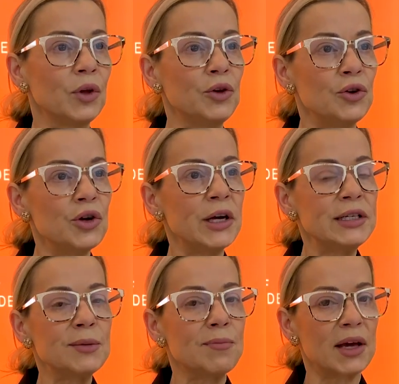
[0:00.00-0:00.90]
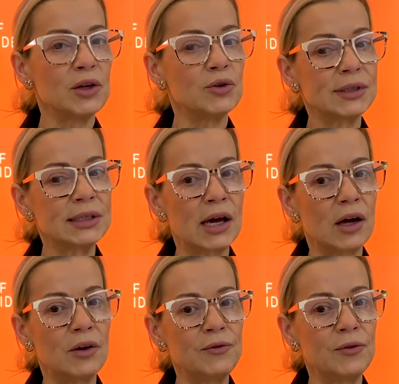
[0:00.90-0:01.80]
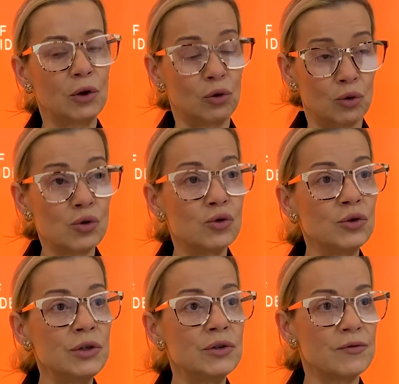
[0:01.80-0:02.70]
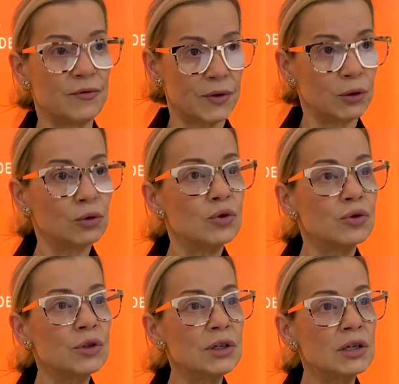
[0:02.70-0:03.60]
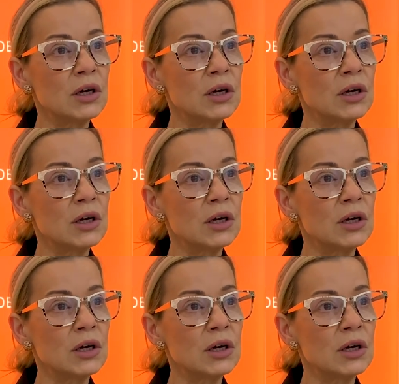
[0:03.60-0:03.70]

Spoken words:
You need to make yourself look good, feel good,